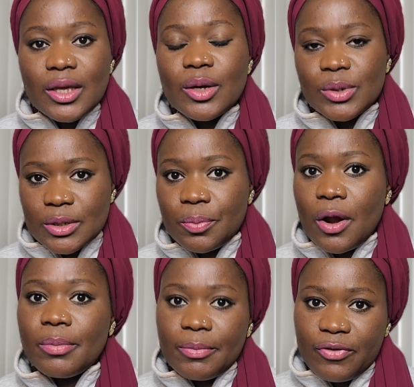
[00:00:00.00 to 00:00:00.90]
it was a
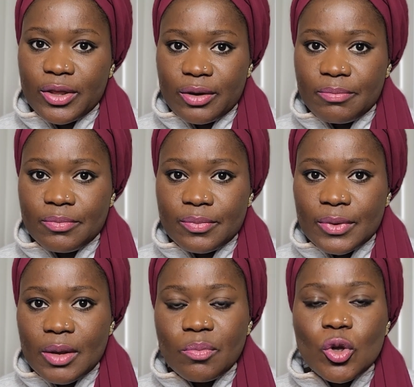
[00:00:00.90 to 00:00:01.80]
problem for them.
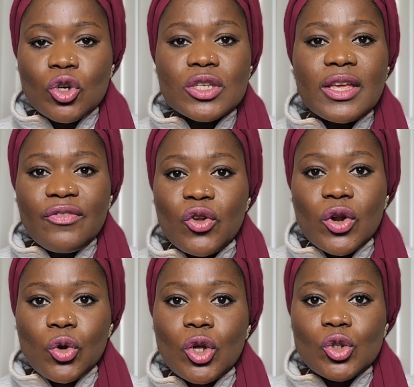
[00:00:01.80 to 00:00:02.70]
Because if
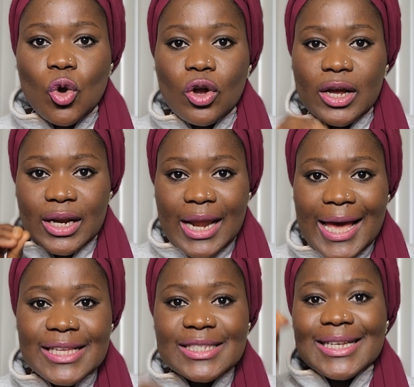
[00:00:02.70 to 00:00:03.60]
you're not
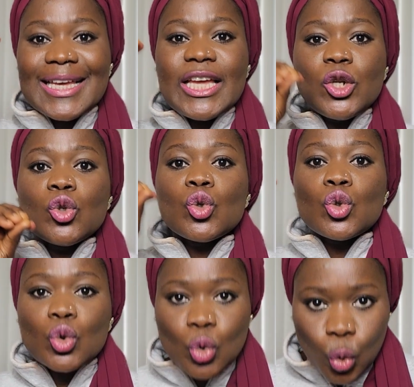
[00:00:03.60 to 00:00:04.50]
organized in
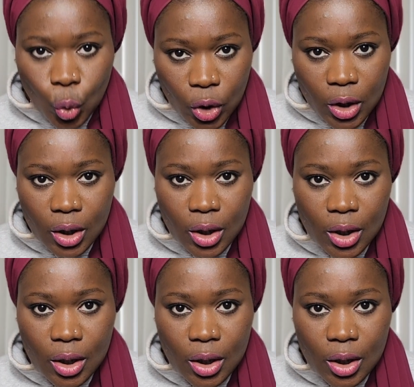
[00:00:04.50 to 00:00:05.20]
school,